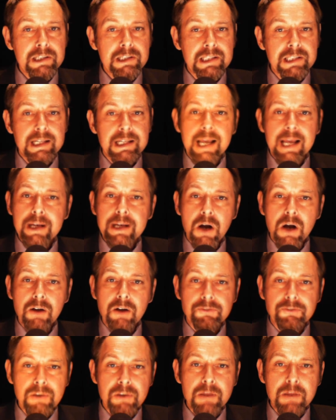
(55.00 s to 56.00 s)
First
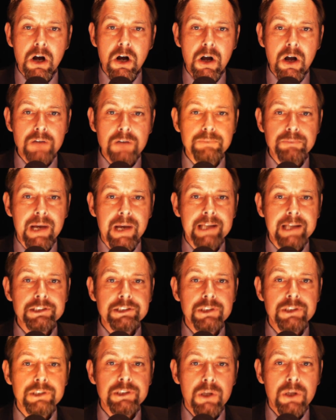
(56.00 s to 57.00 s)
today, from our
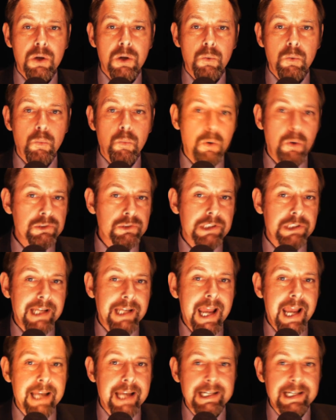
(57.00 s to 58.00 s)
homepage, once
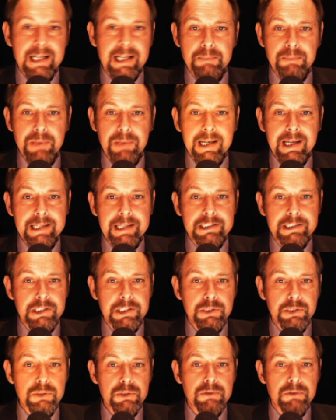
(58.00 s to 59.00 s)
again it appears
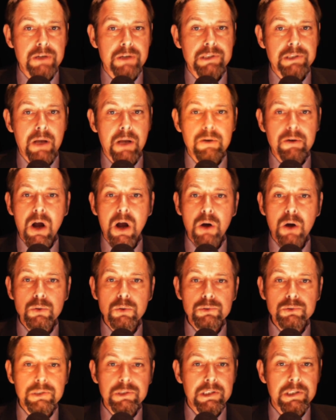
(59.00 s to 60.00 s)
the eurozone
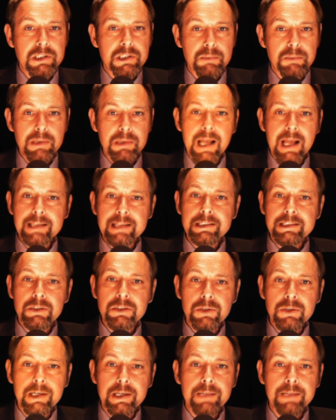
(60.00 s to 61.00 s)
holds the double-headed
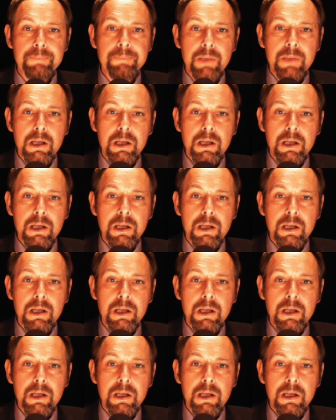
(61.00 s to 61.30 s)
coin.